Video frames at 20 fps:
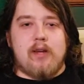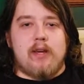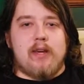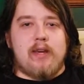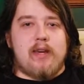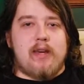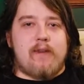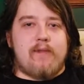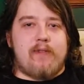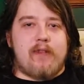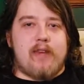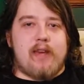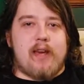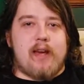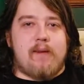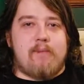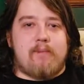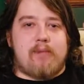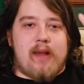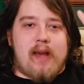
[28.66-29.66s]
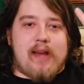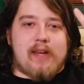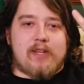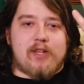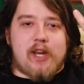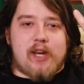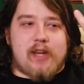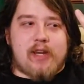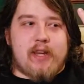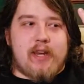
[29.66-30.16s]
You have the
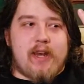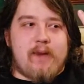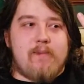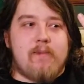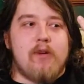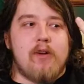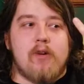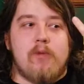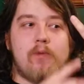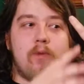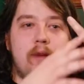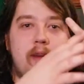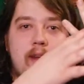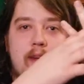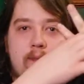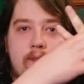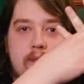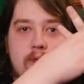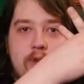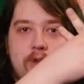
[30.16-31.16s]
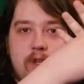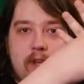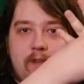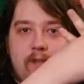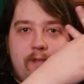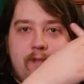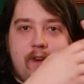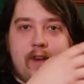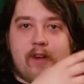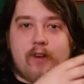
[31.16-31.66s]
Blackjack game, where you end up losing
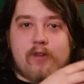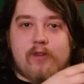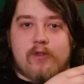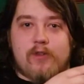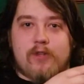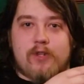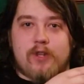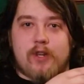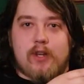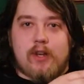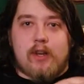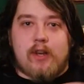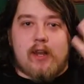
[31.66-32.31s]
fingers.